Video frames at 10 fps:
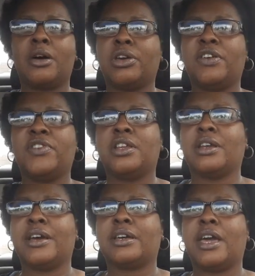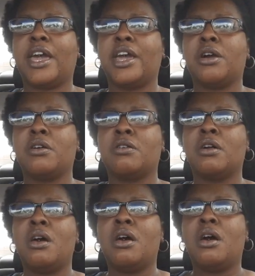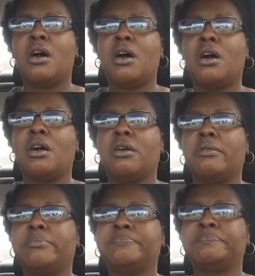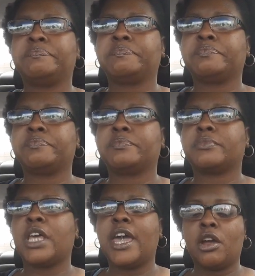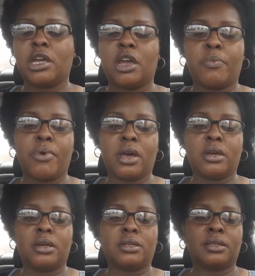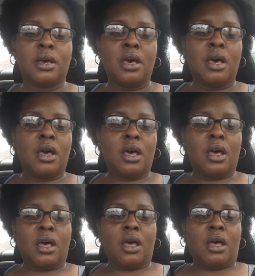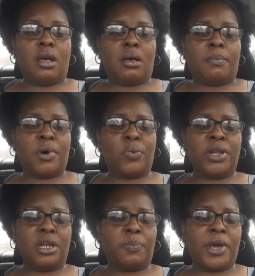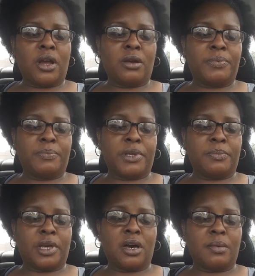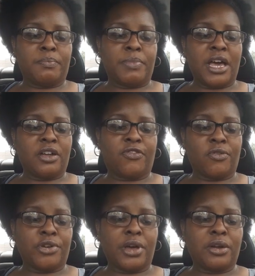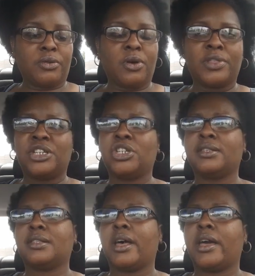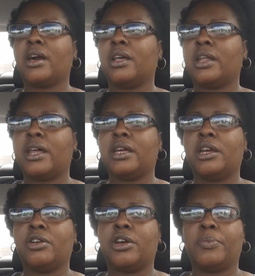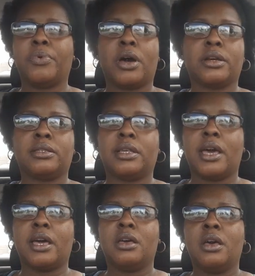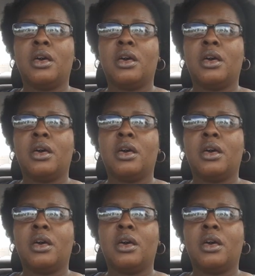now, even in like hair, um, hair care products. But when did paraben become bad for you? I don't know. That's just like a lot of hair care products that